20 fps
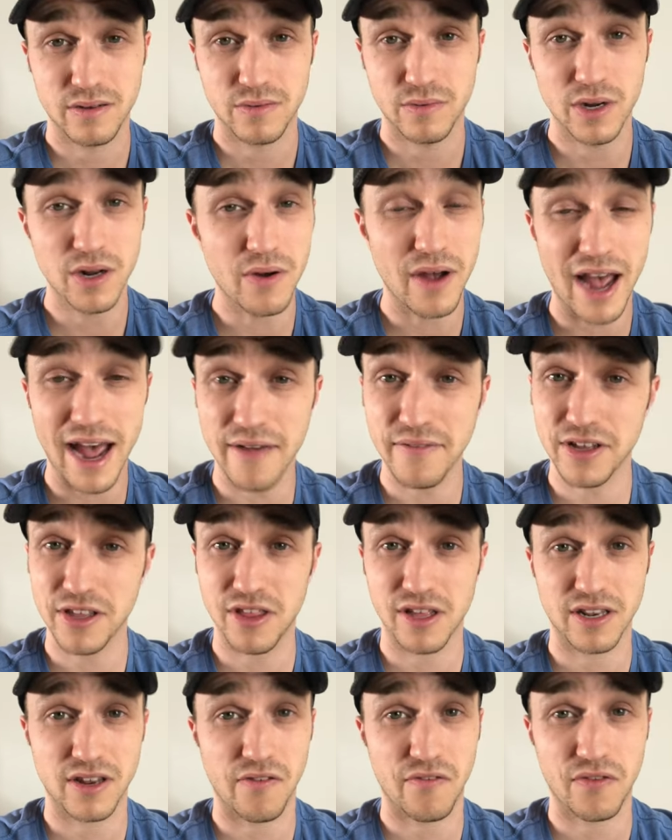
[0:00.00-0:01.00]
We don't have
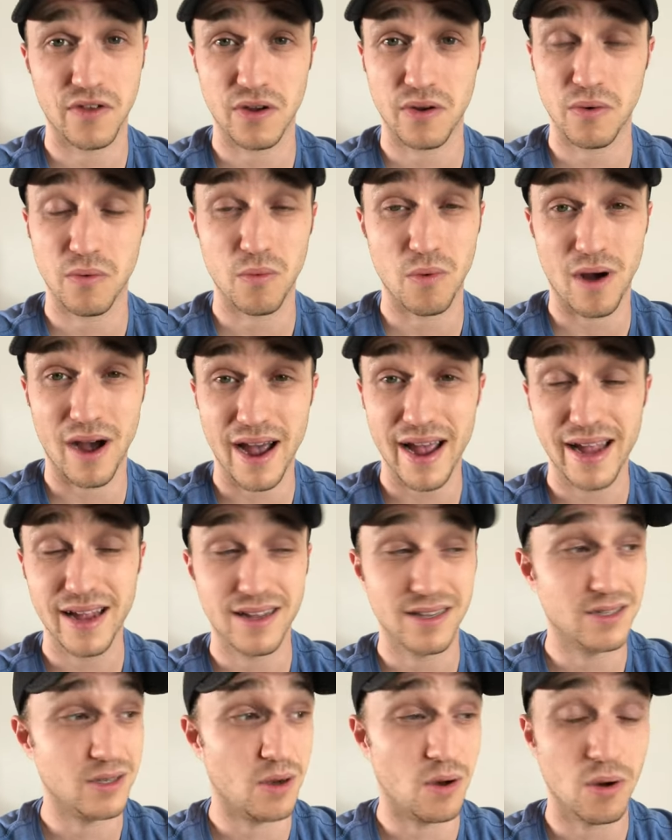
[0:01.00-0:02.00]
anything to fear. Why?
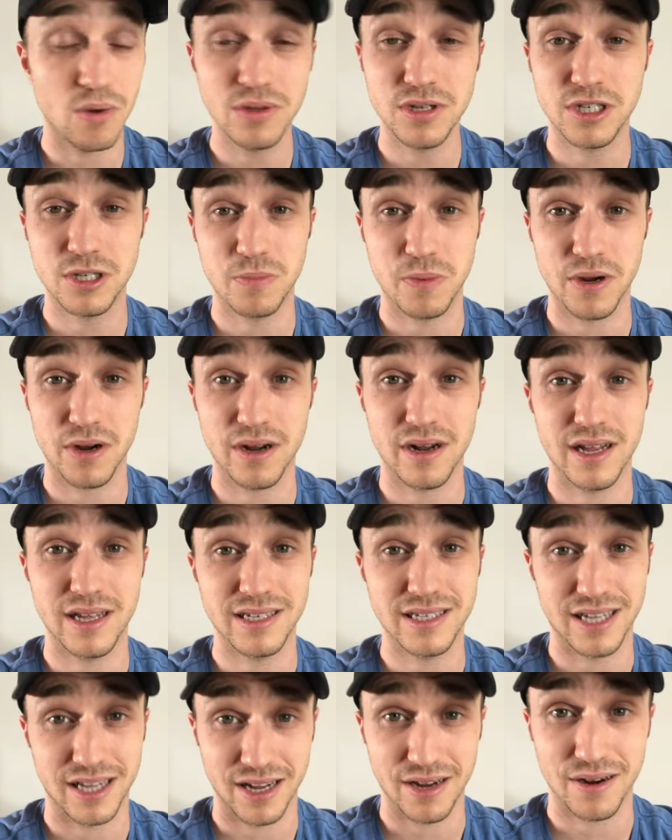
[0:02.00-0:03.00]
Because the Holy Spirit
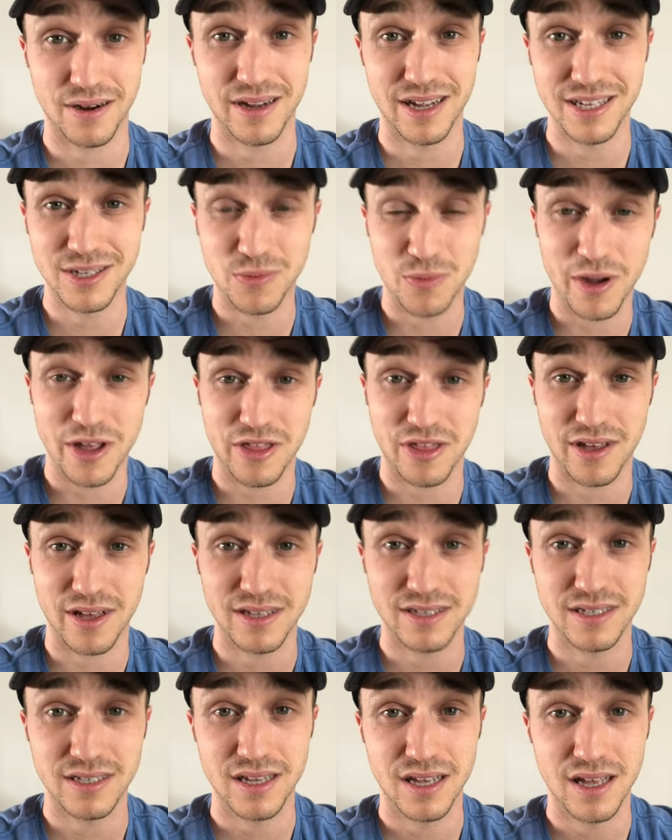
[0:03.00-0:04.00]
is here, He's with
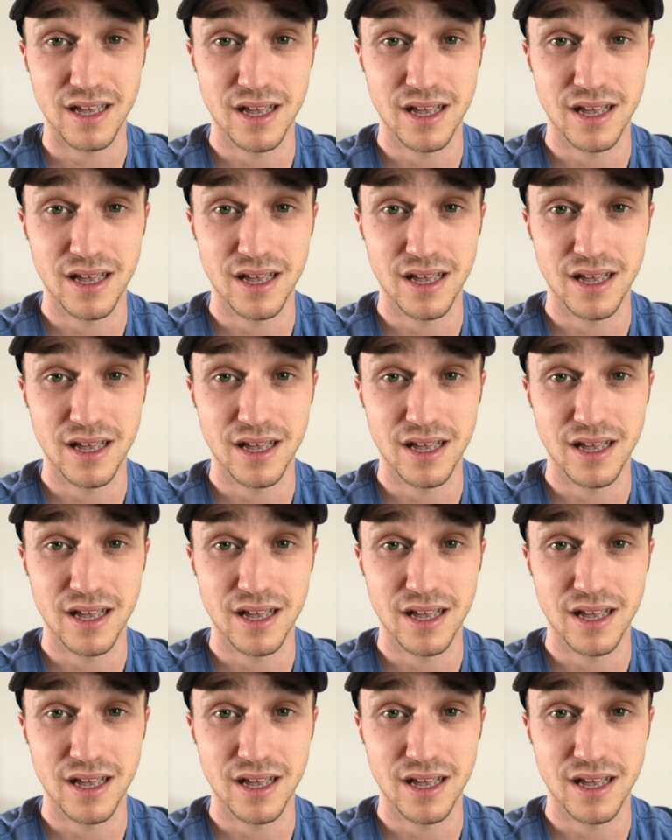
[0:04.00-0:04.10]
us.